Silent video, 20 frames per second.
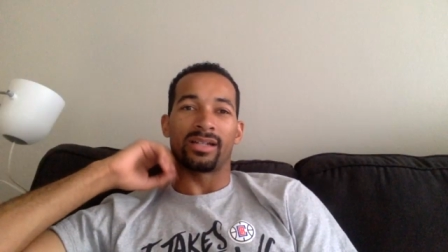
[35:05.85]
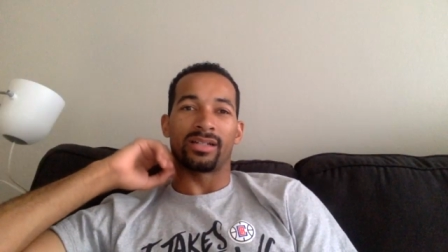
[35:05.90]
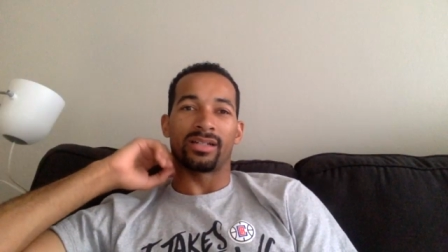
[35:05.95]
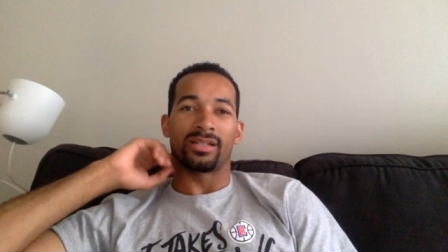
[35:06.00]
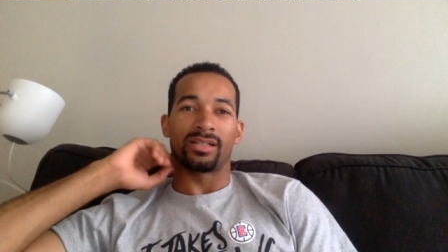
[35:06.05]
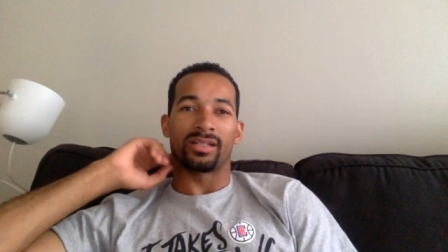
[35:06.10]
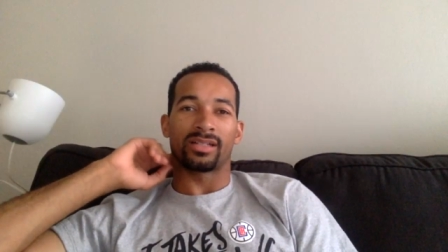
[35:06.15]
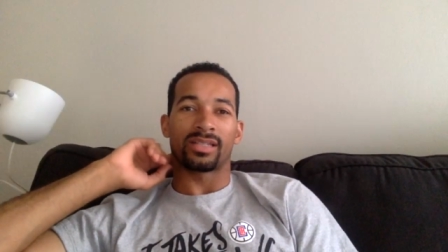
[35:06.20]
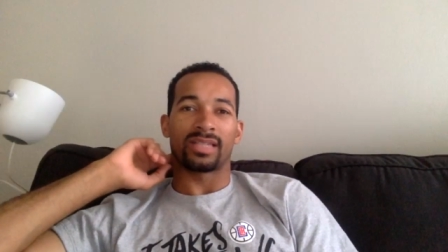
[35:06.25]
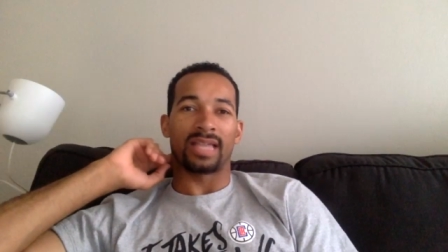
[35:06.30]

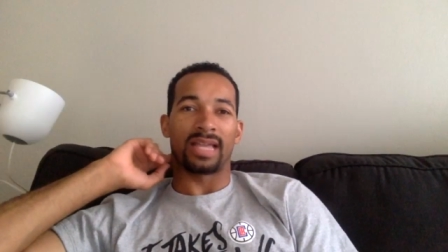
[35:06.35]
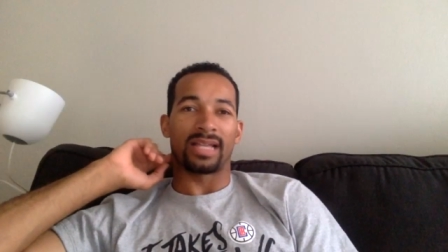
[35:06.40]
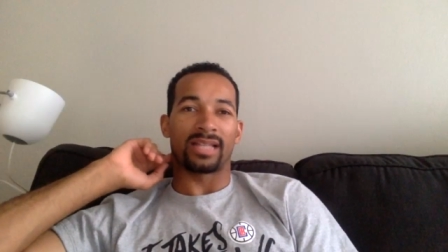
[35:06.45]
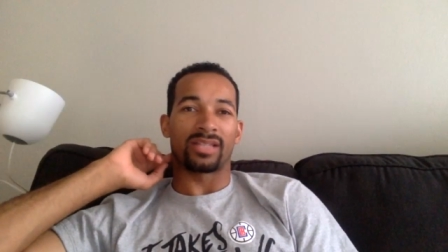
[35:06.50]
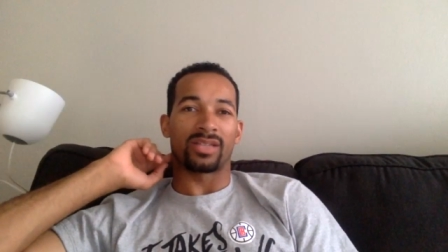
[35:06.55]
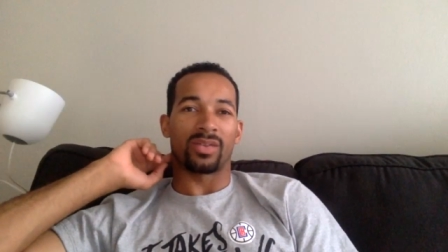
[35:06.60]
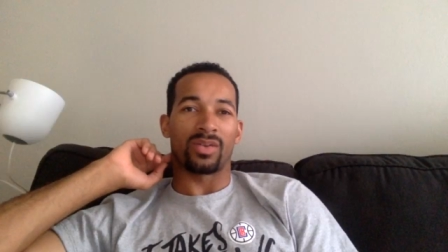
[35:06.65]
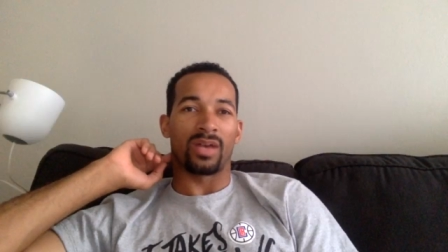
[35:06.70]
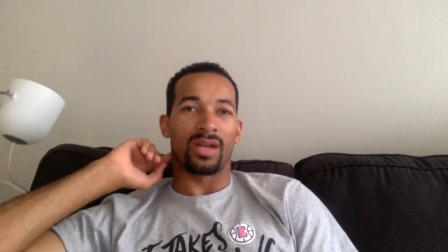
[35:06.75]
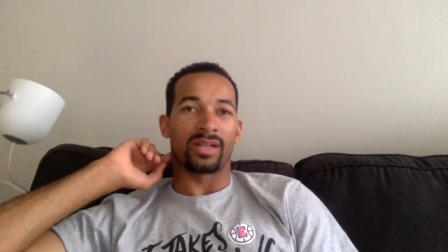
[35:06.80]
looks like
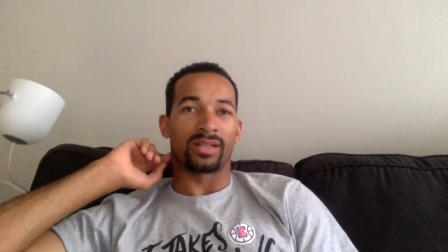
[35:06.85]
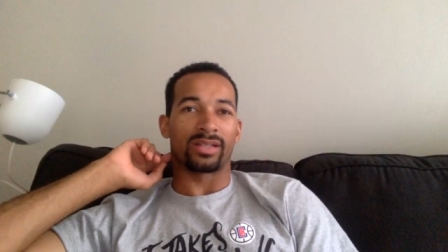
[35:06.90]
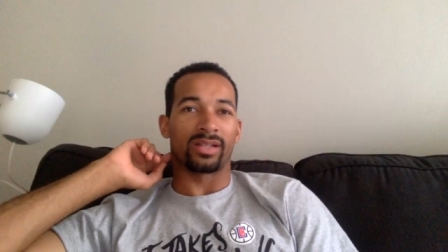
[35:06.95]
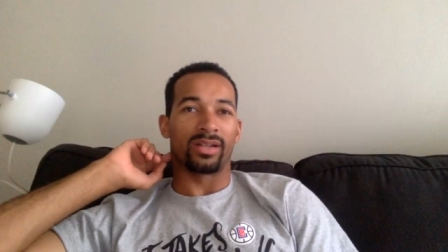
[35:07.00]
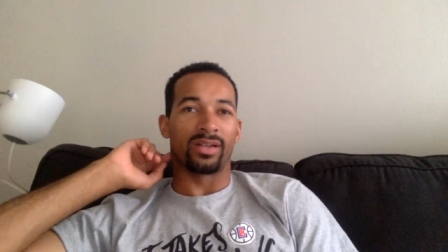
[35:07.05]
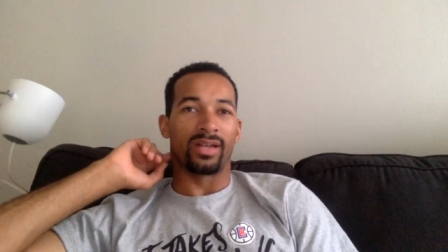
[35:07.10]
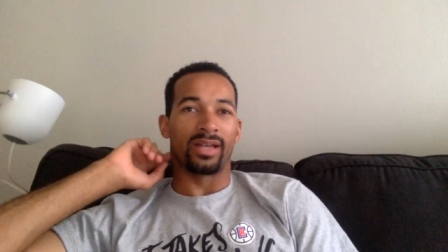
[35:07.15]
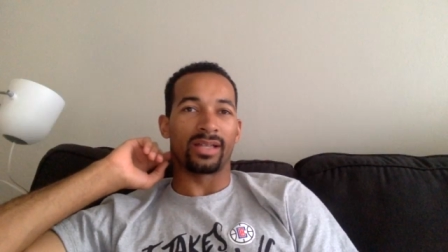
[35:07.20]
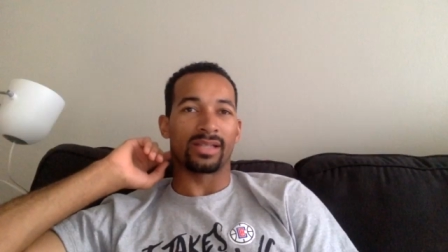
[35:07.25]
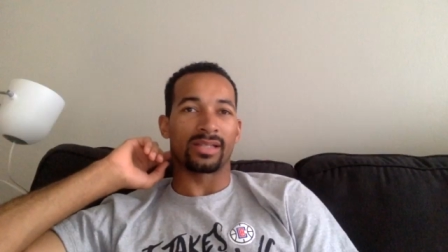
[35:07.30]
Toronto
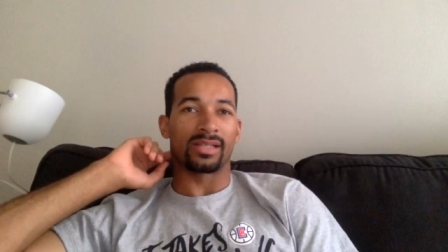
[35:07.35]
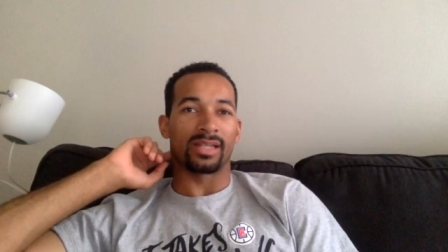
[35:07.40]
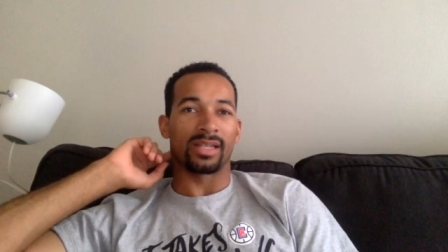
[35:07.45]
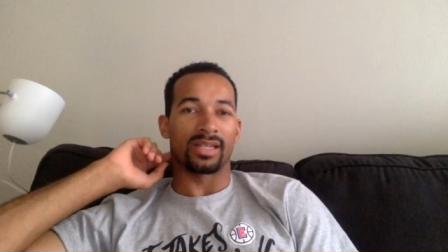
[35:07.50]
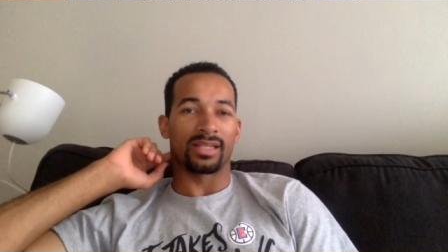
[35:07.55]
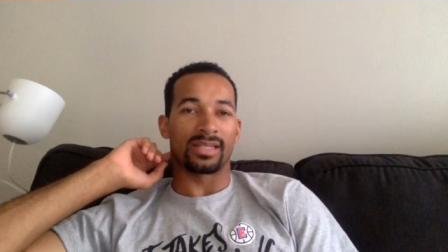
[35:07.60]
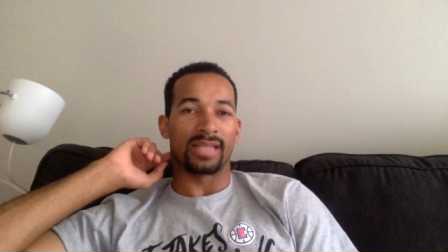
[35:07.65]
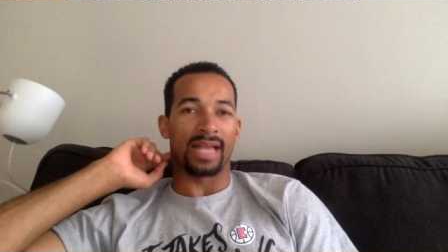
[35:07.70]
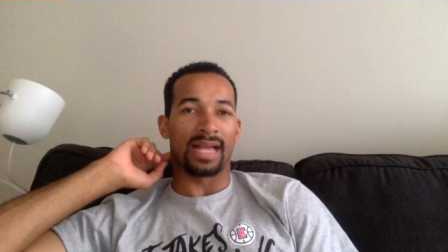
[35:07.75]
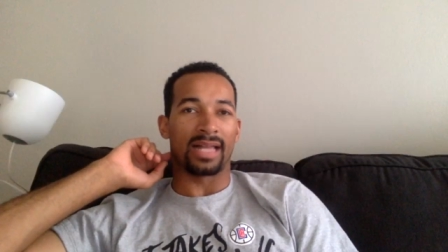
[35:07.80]
doesn't
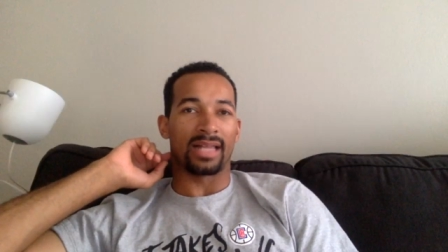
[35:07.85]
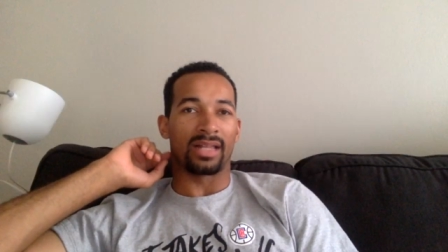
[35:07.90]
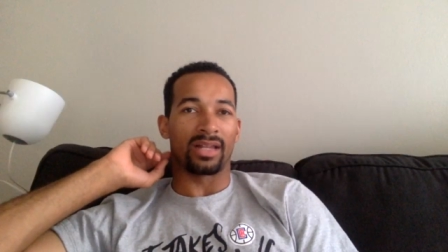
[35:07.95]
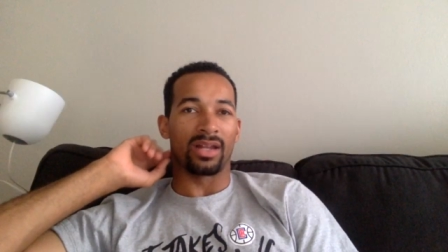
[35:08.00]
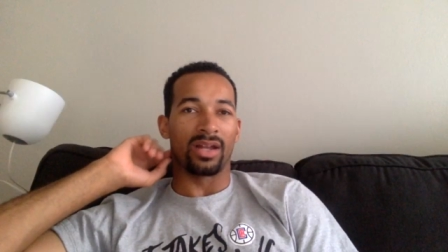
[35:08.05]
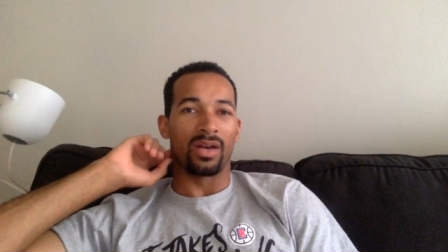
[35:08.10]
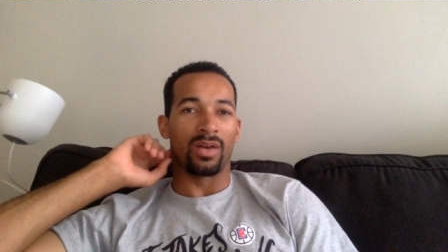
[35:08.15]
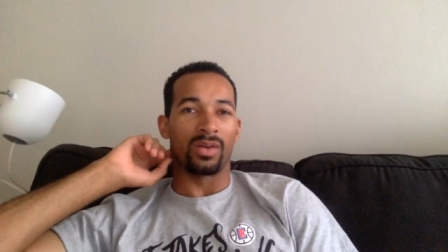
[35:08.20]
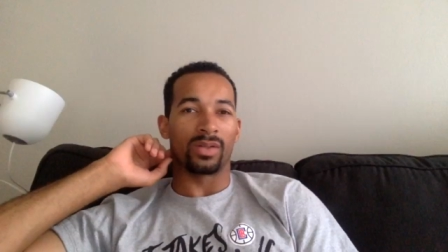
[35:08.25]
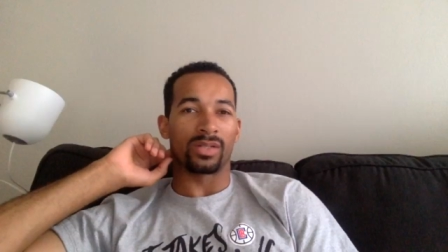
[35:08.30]
exactly
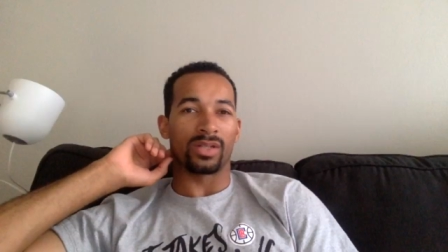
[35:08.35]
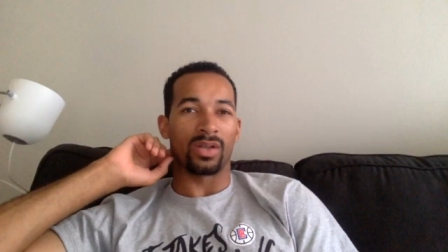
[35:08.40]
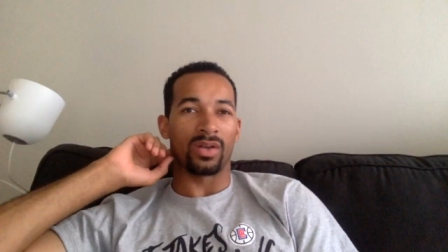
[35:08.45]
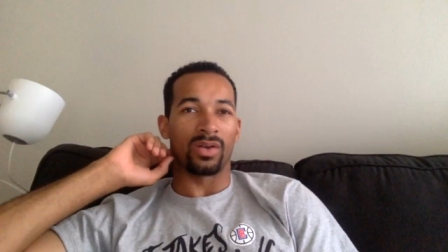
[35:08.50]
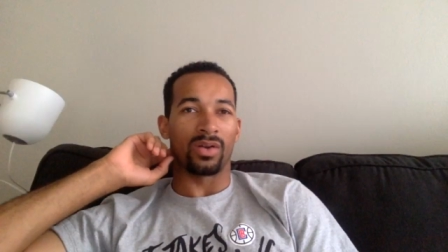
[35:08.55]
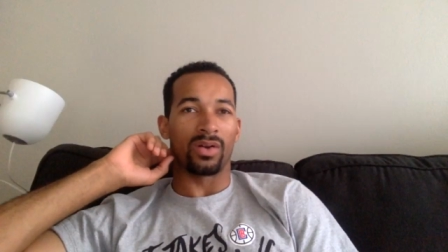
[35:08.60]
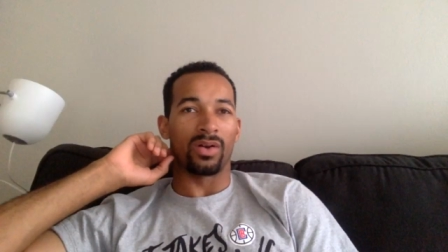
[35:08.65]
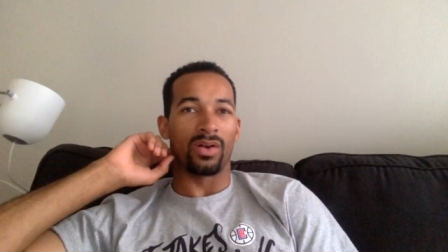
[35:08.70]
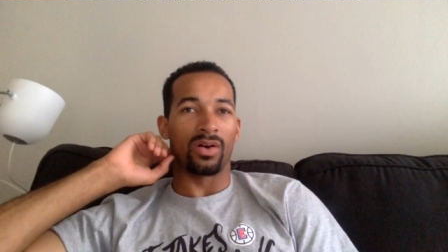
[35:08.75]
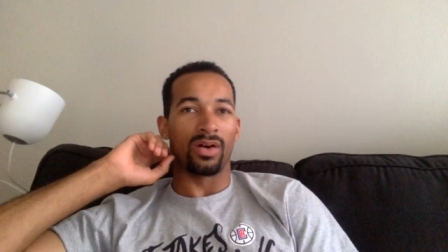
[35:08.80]
know what's
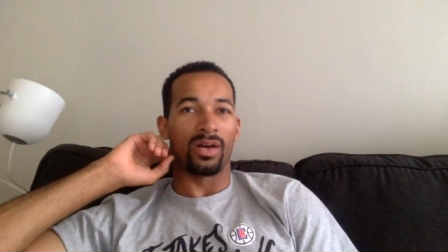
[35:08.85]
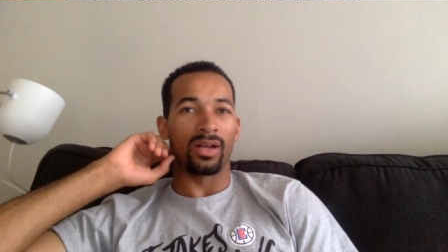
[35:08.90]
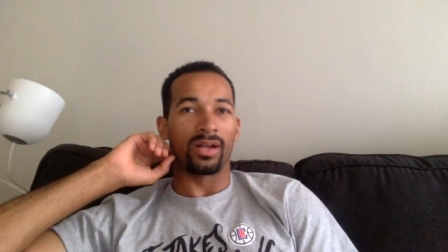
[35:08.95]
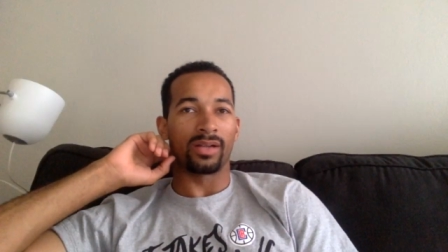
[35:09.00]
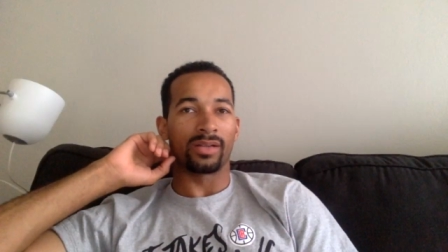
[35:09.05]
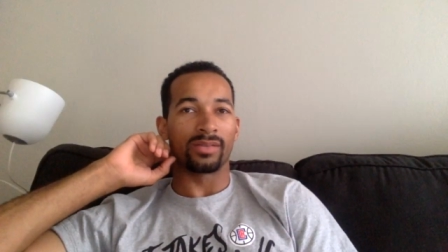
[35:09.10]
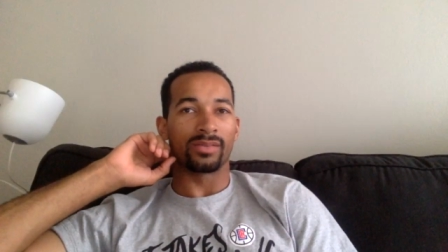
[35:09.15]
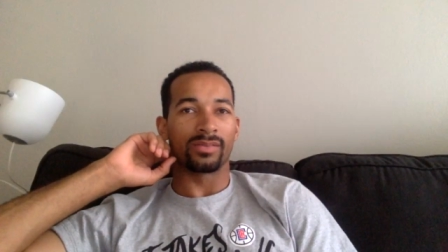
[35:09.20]
going on.